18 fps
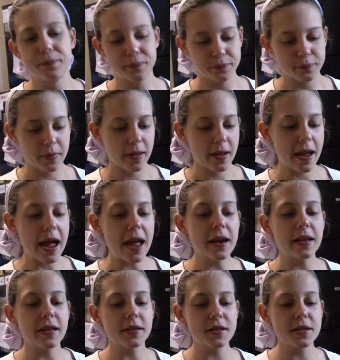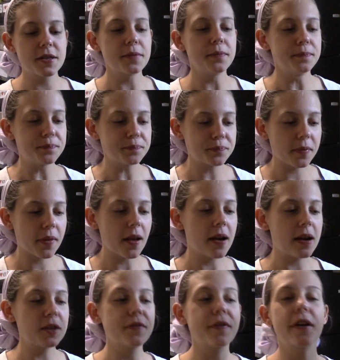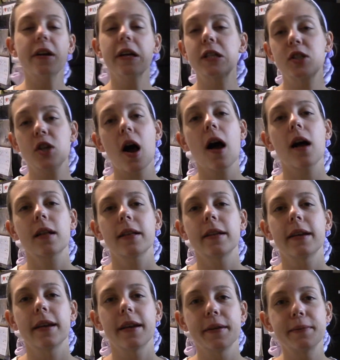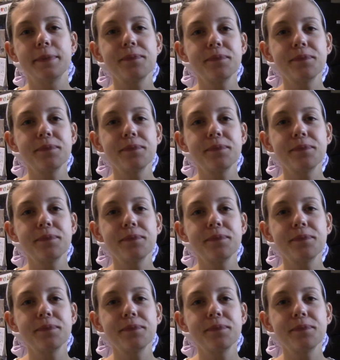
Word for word: yeah. And it's very chocolatey.